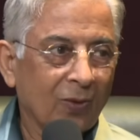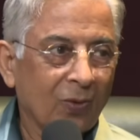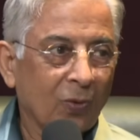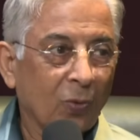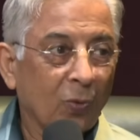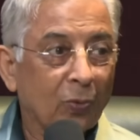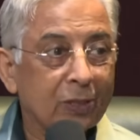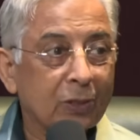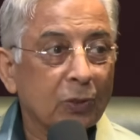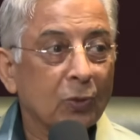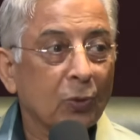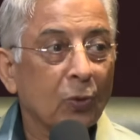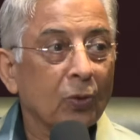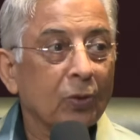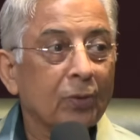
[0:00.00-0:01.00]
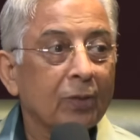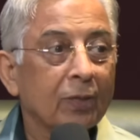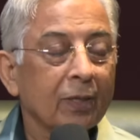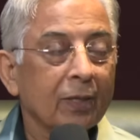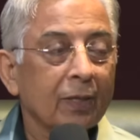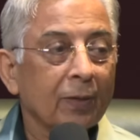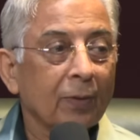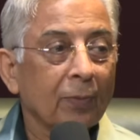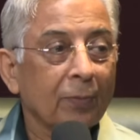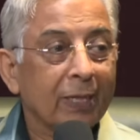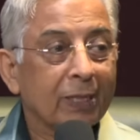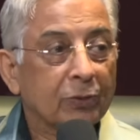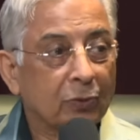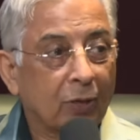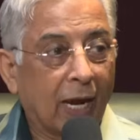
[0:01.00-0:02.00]
which could be
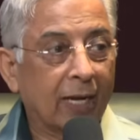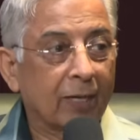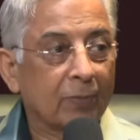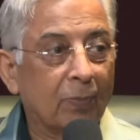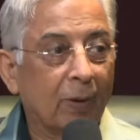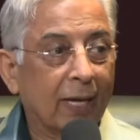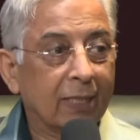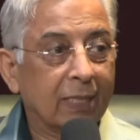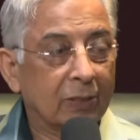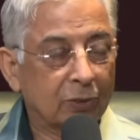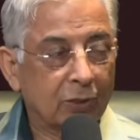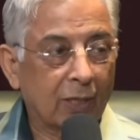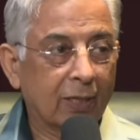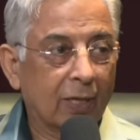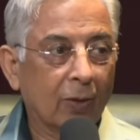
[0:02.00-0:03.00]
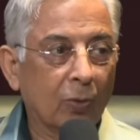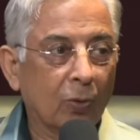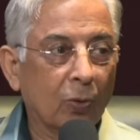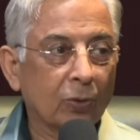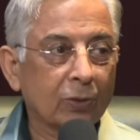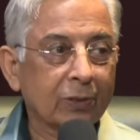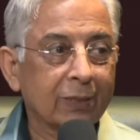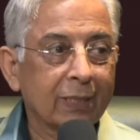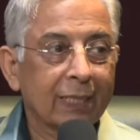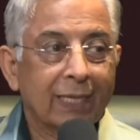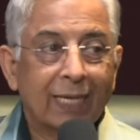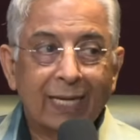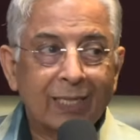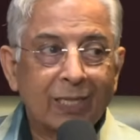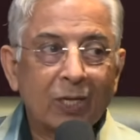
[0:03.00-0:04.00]
tried by the Sharia courts.
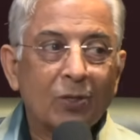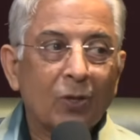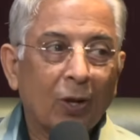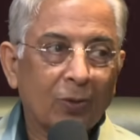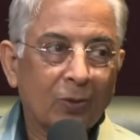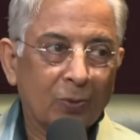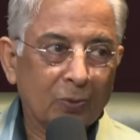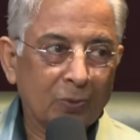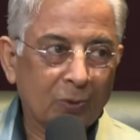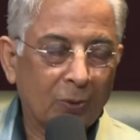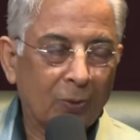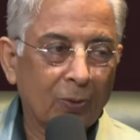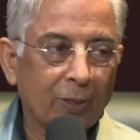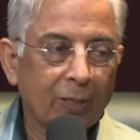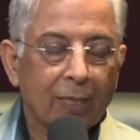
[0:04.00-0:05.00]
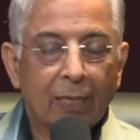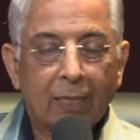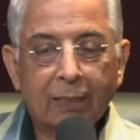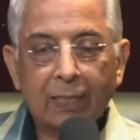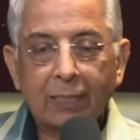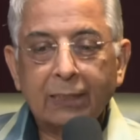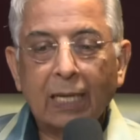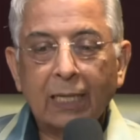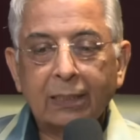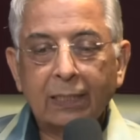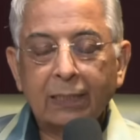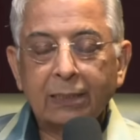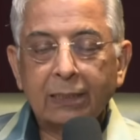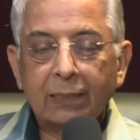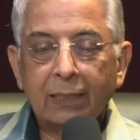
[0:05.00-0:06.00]
It did not do so. The result
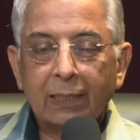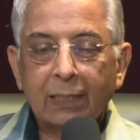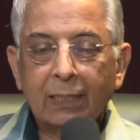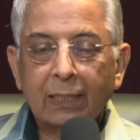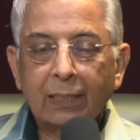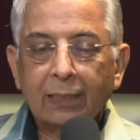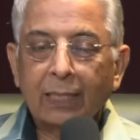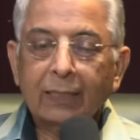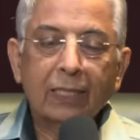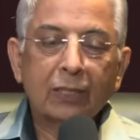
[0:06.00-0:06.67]
is that the